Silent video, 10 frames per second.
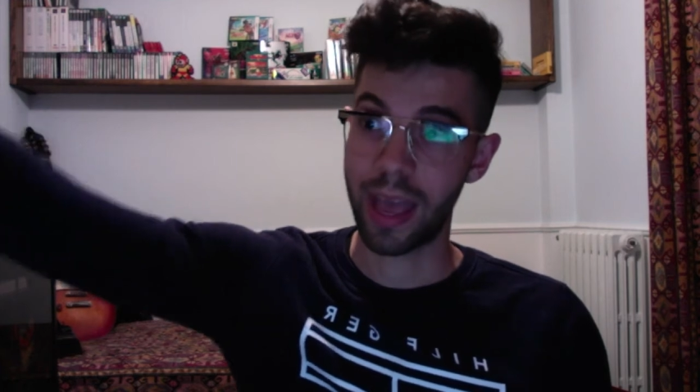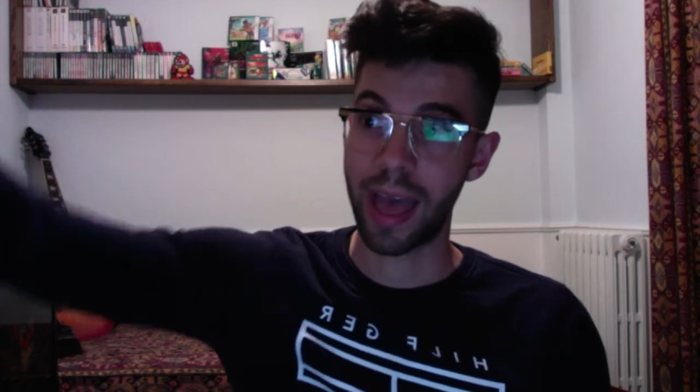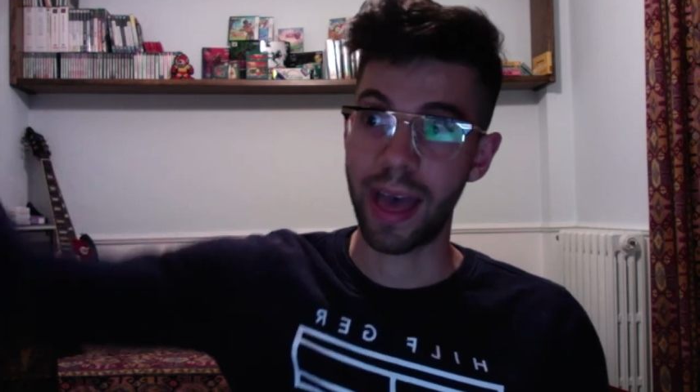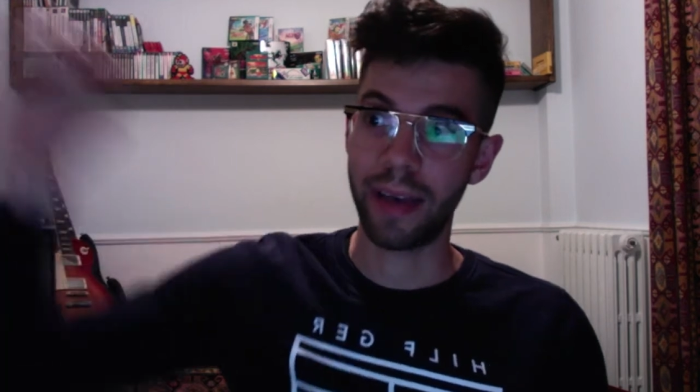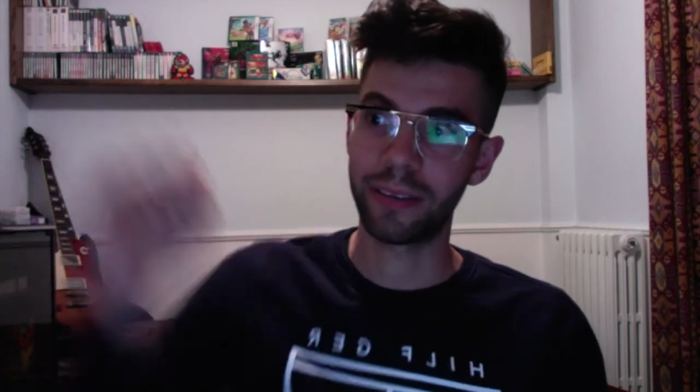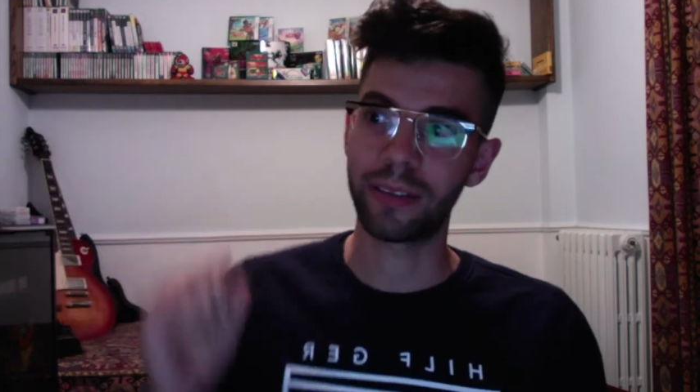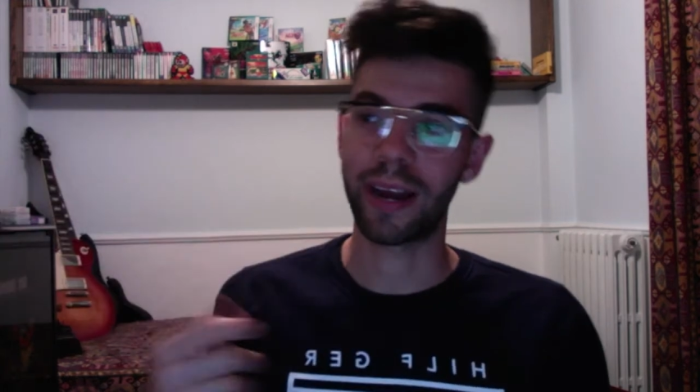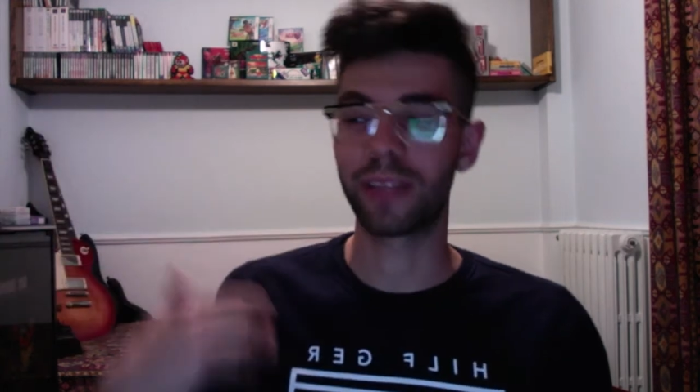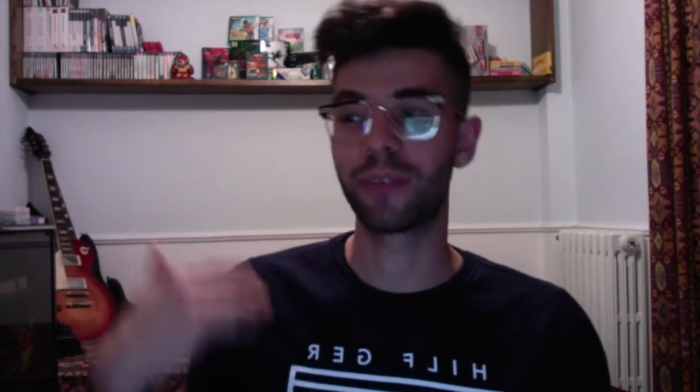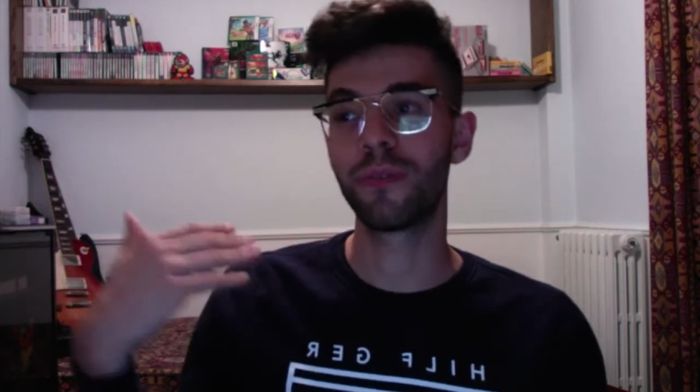All
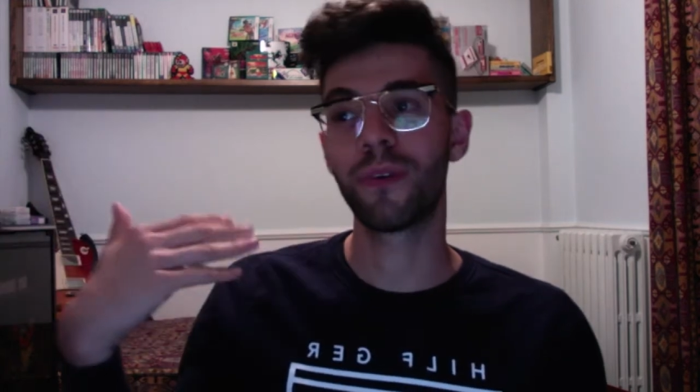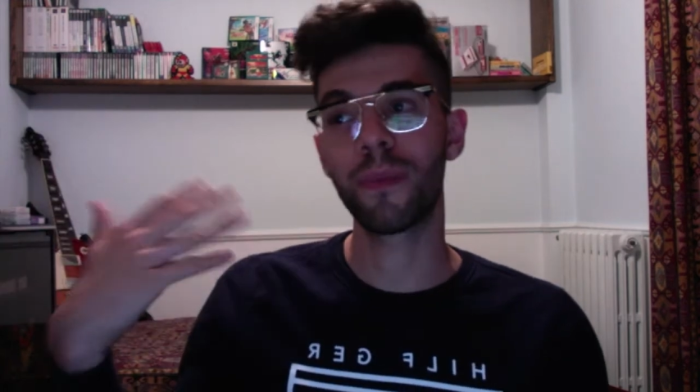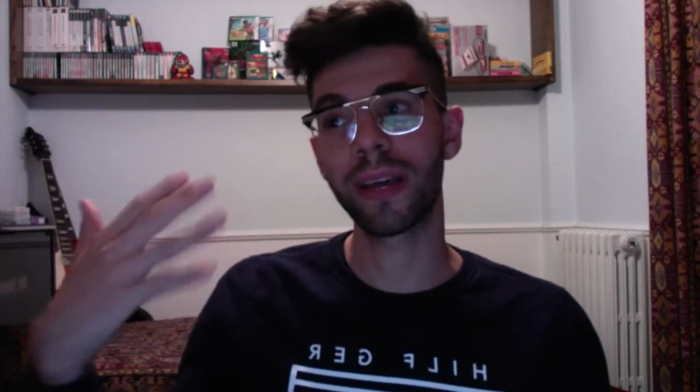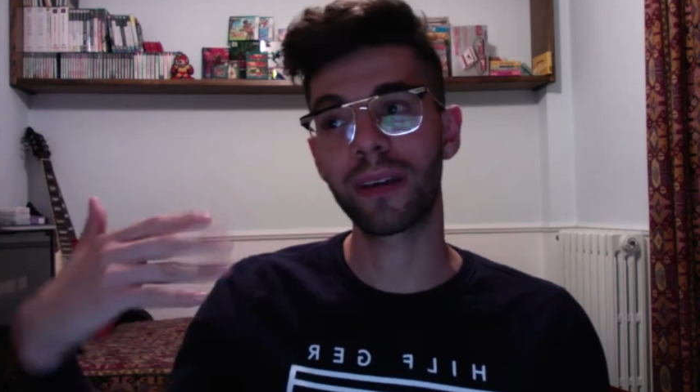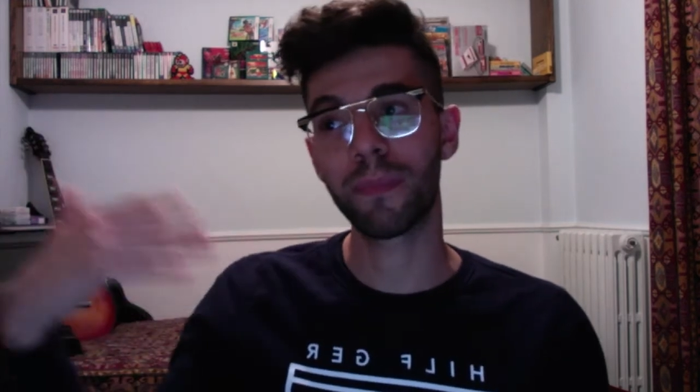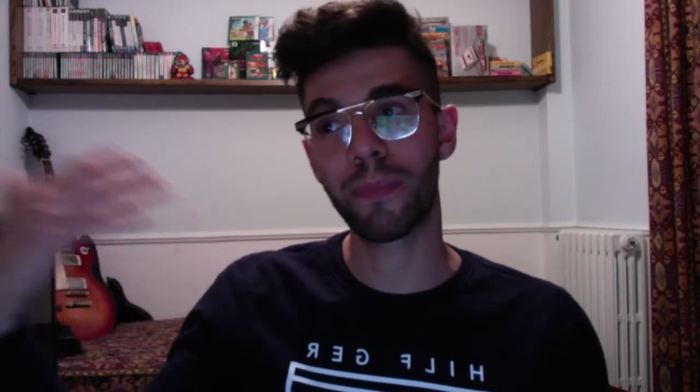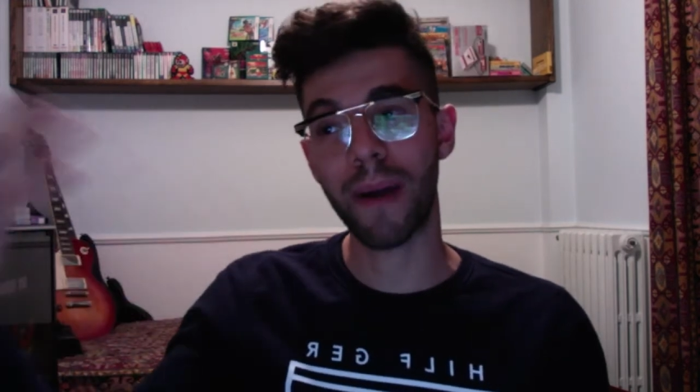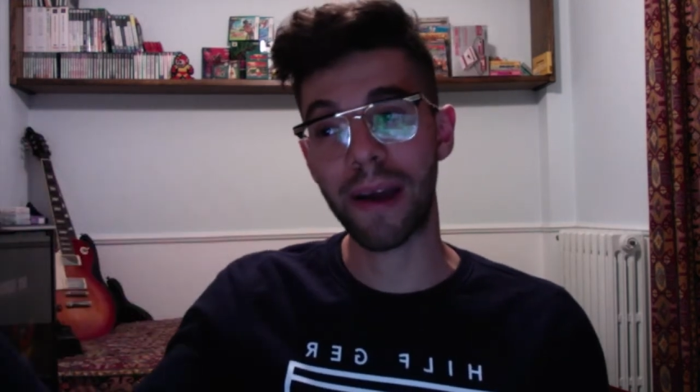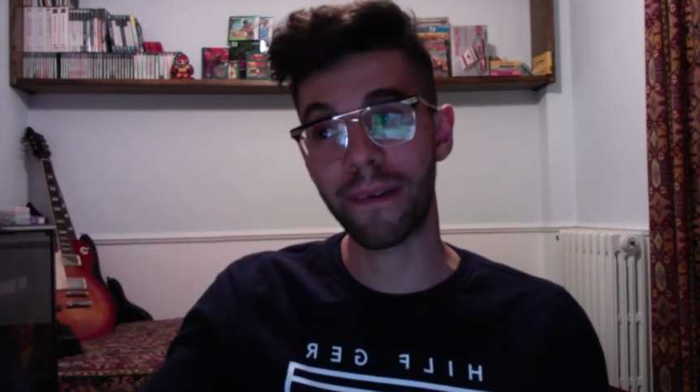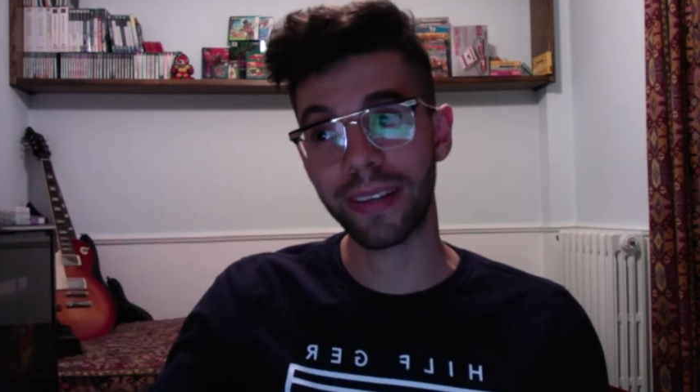right, to form the
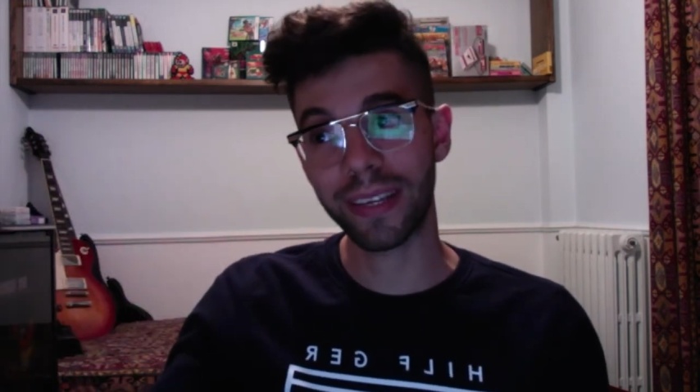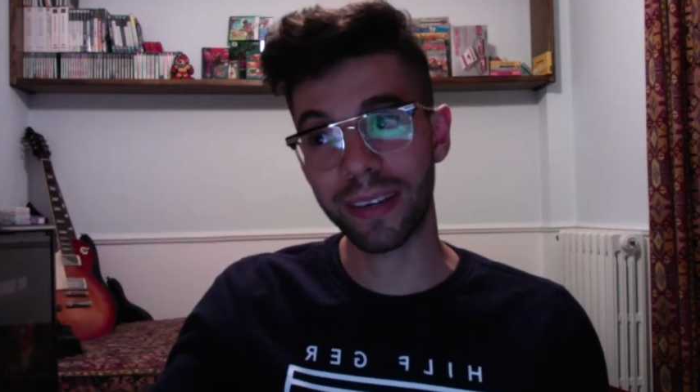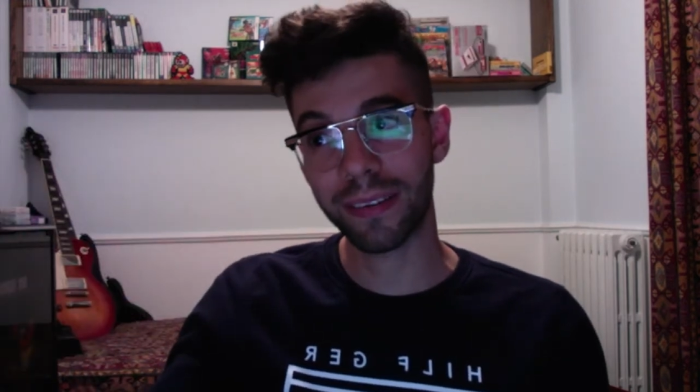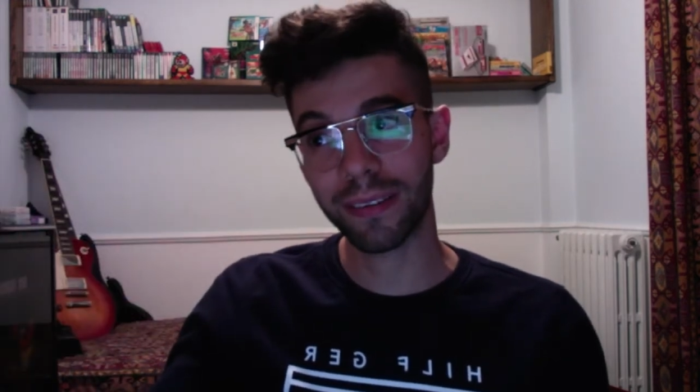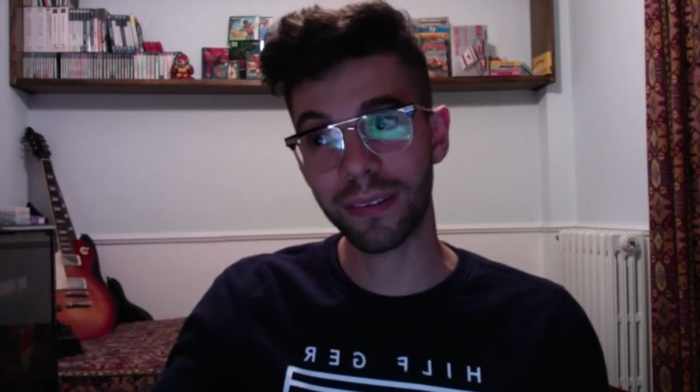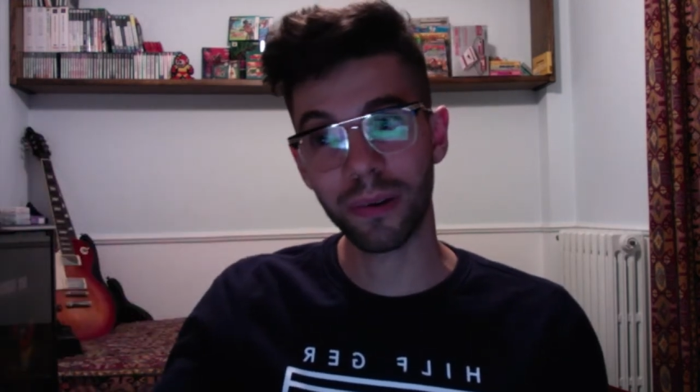comparative,